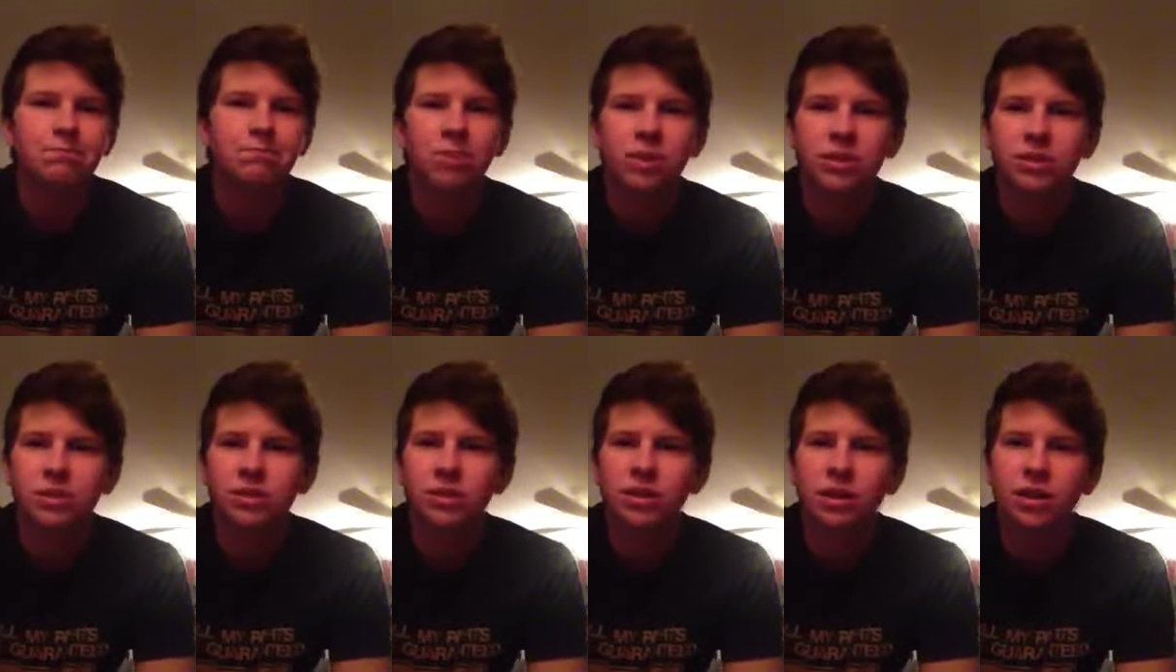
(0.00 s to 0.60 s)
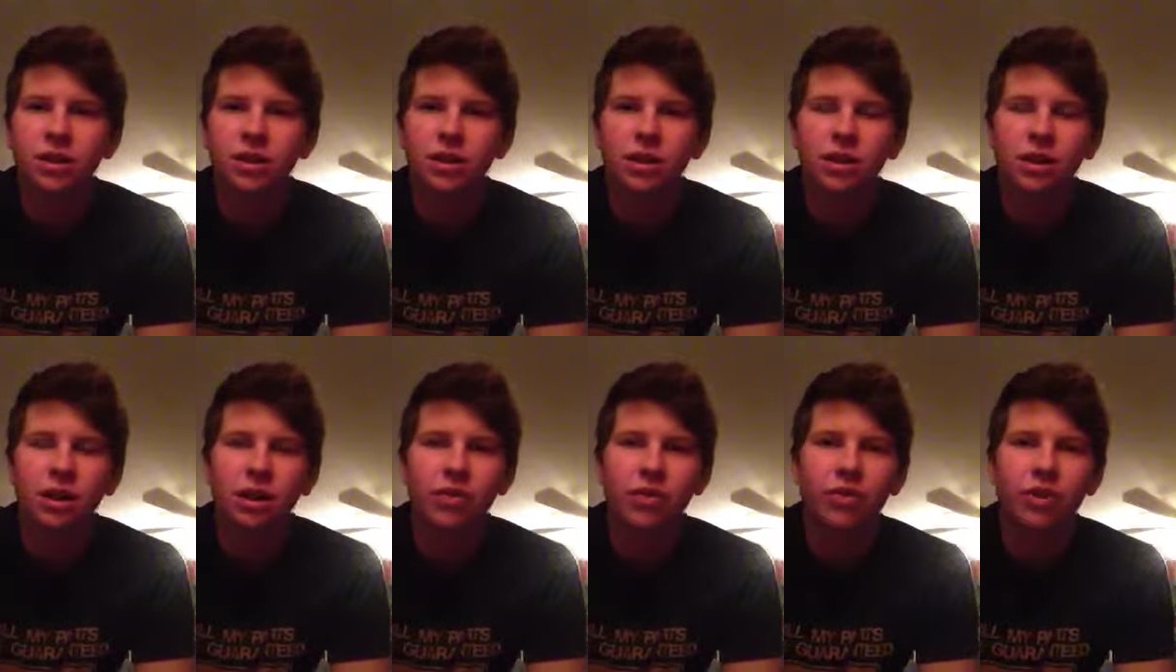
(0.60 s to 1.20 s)
But
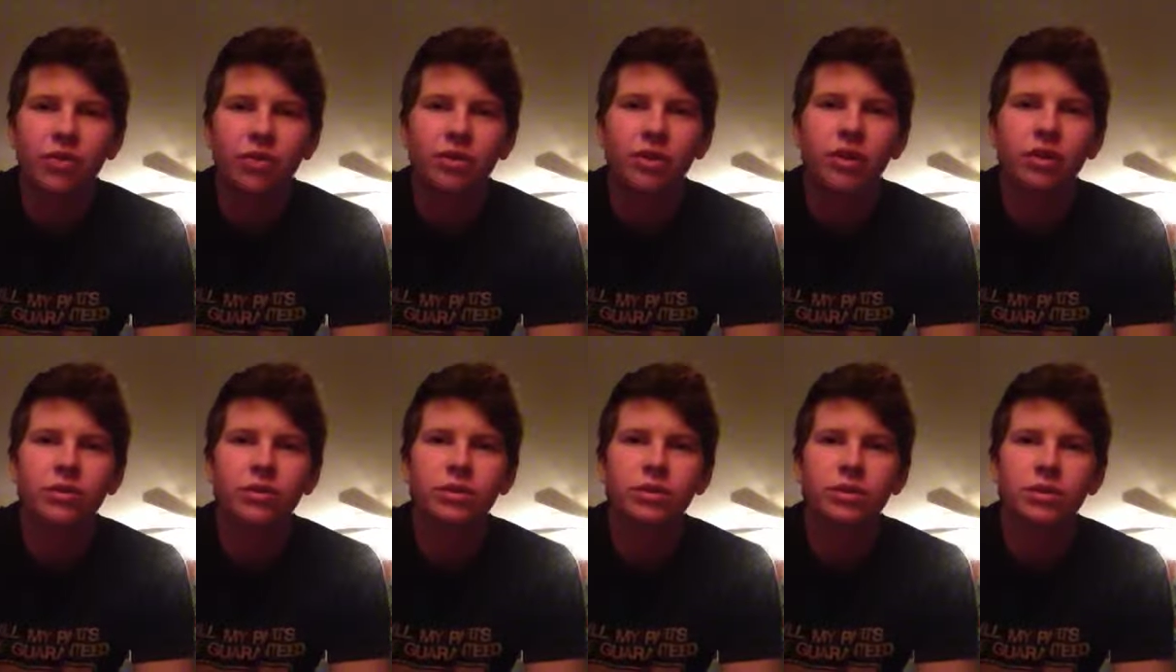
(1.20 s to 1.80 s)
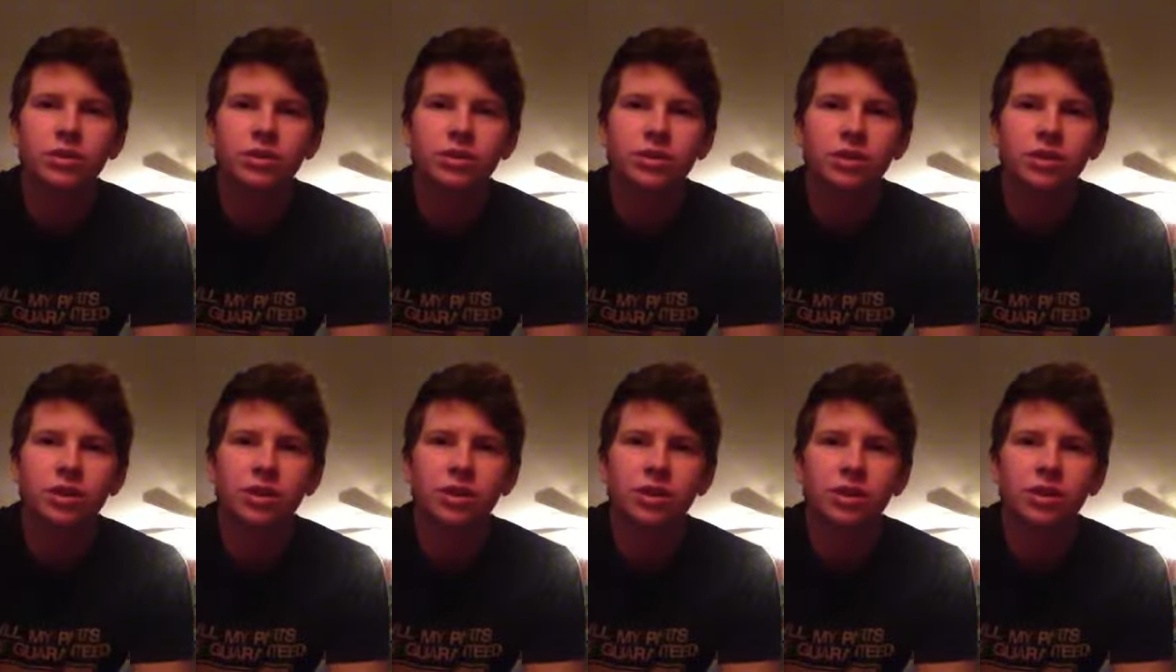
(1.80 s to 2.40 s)
I thought that I would just
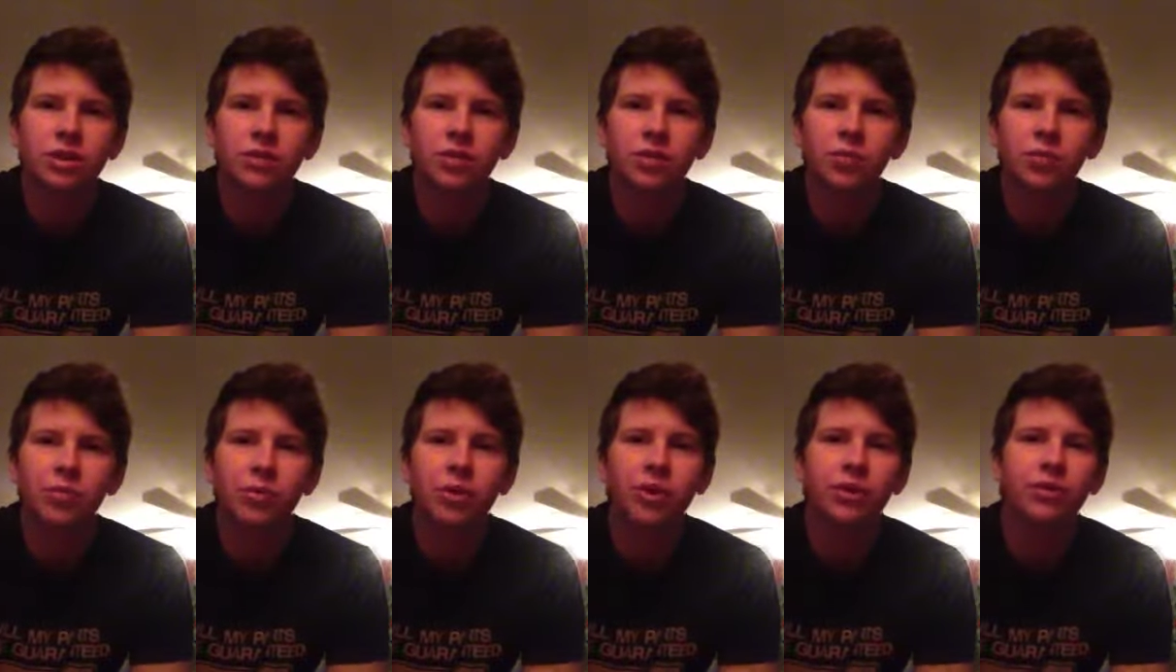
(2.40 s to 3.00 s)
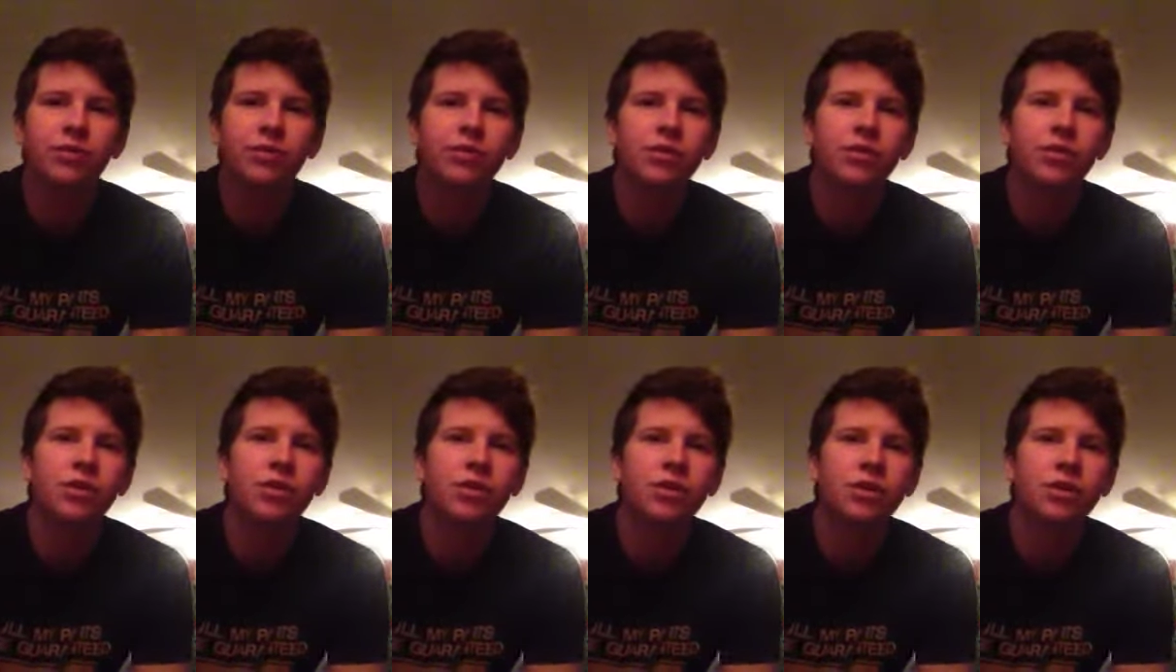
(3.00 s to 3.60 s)
give a brief
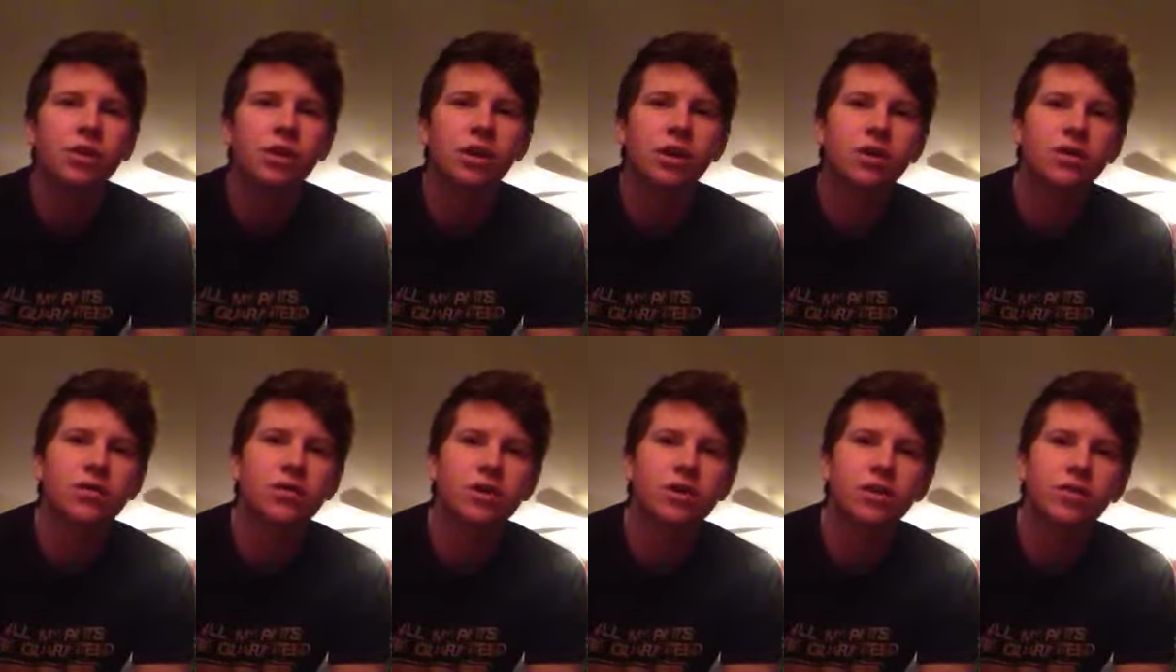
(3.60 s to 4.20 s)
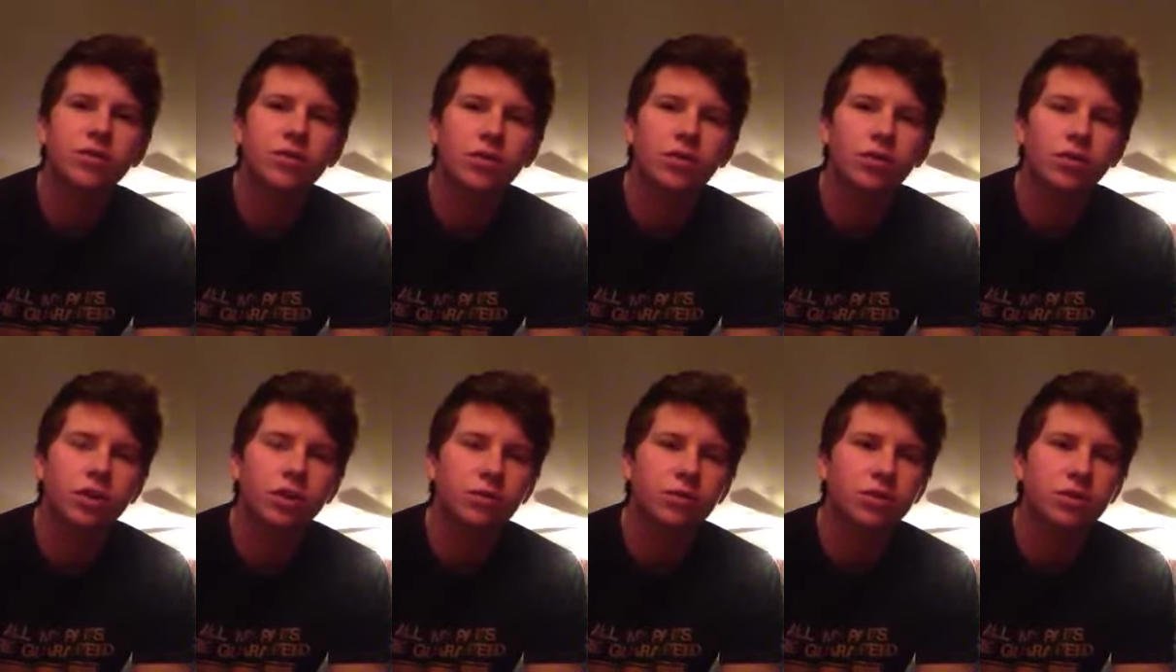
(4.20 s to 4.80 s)
kind of like vocal
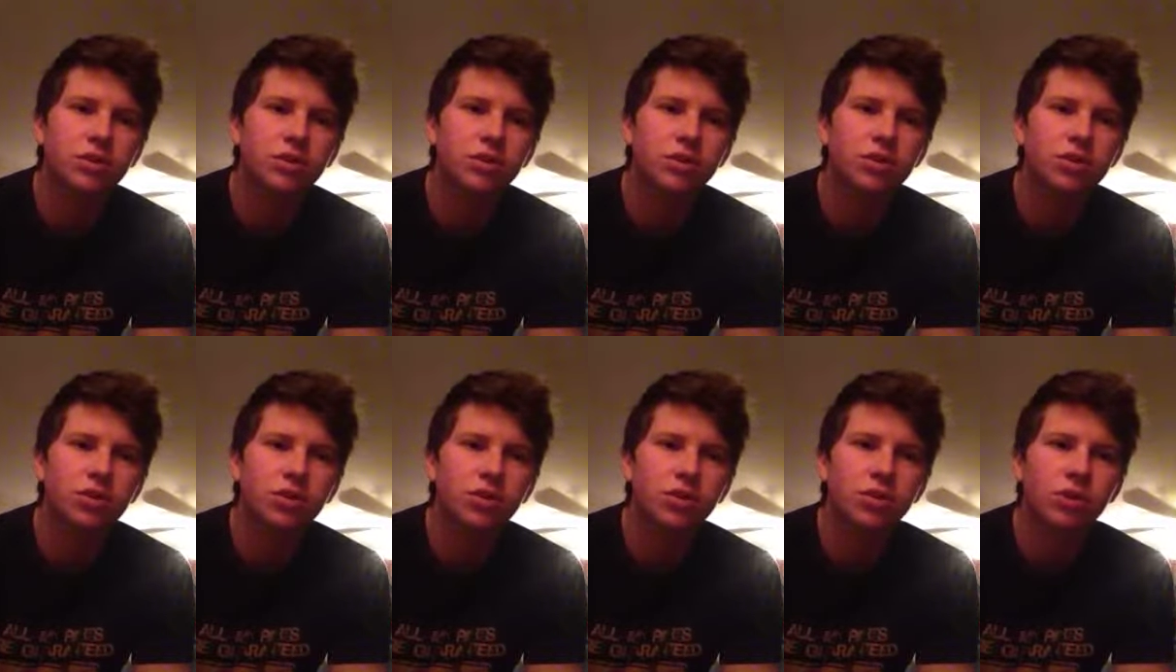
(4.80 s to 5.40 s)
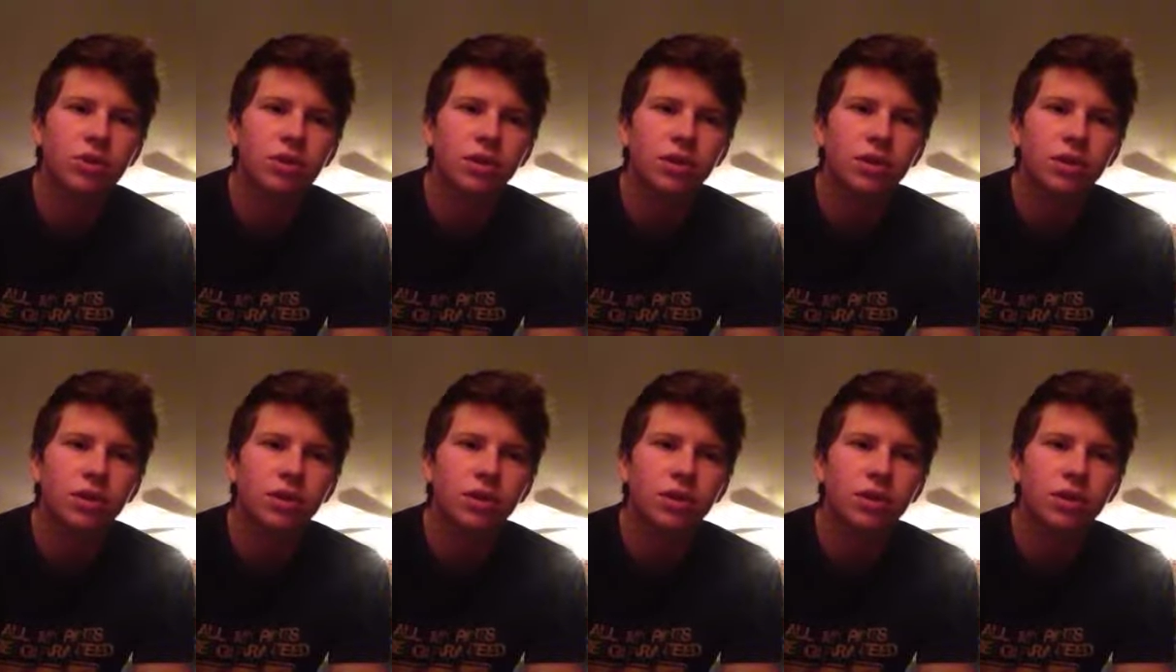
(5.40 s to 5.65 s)
clip just to show